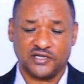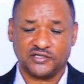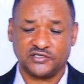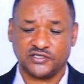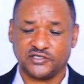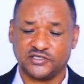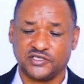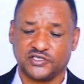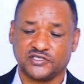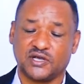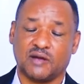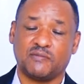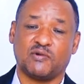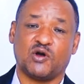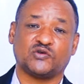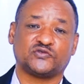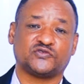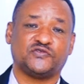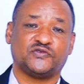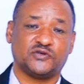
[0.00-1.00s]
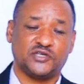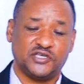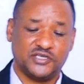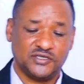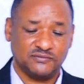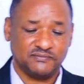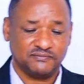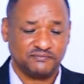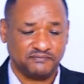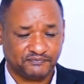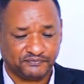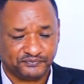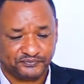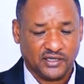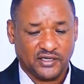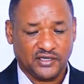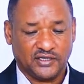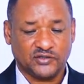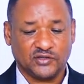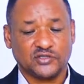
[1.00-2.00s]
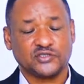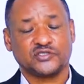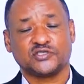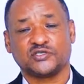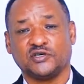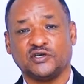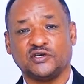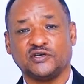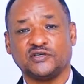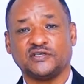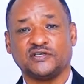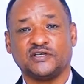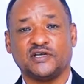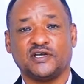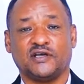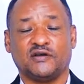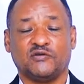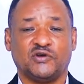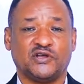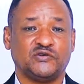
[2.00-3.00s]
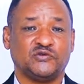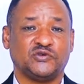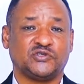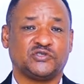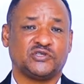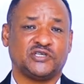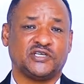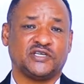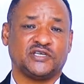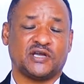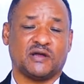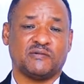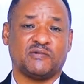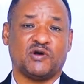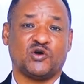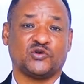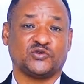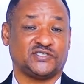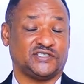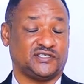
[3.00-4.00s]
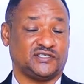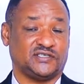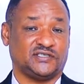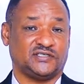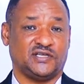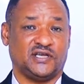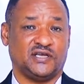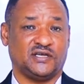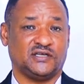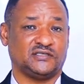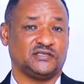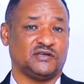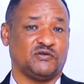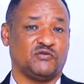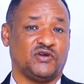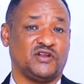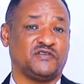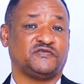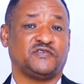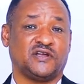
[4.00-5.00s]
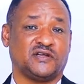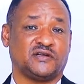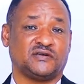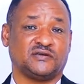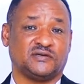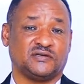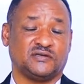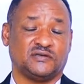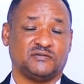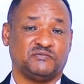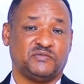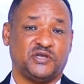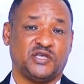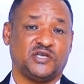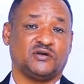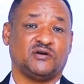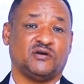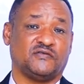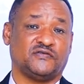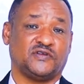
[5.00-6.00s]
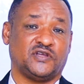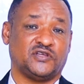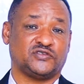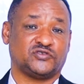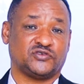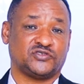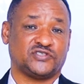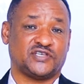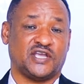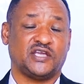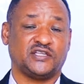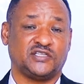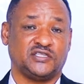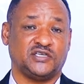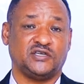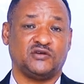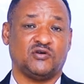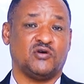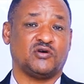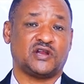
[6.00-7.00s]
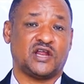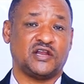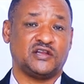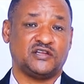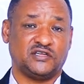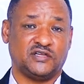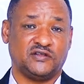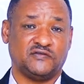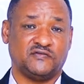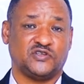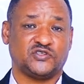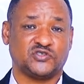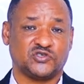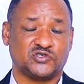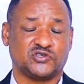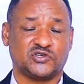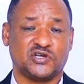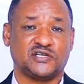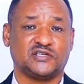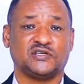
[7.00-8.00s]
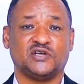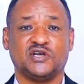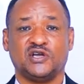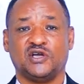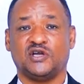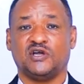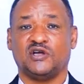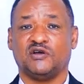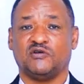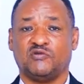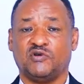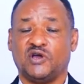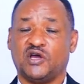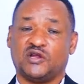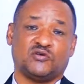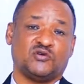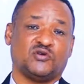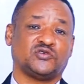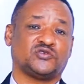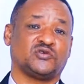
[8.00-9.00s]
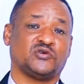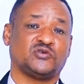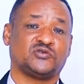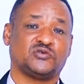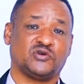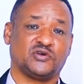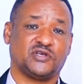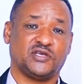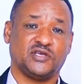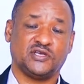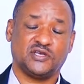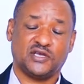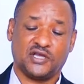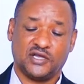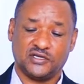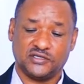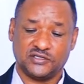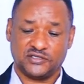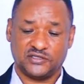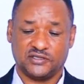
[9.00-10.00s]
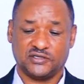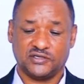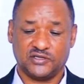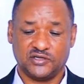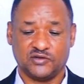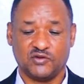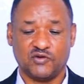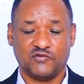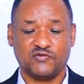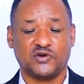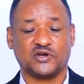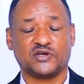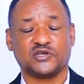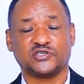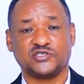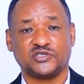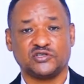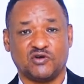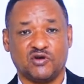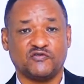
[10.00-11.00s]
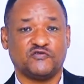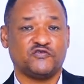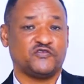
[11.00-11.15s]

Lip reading: It is about freedom. And also when we think about the welfare being of a society or an individual, we are also talking and focusing on